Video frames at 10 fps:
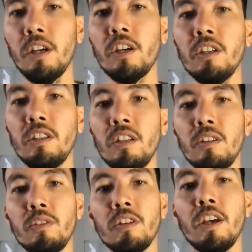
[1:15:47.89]

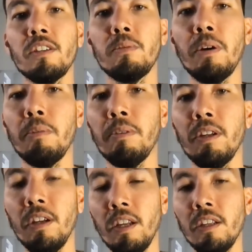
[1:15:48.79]
continue to
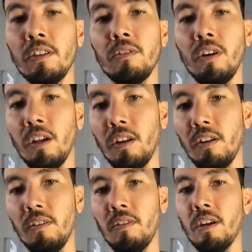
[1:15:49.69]
experiment and iterate,
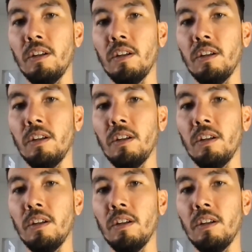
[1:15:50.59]
right?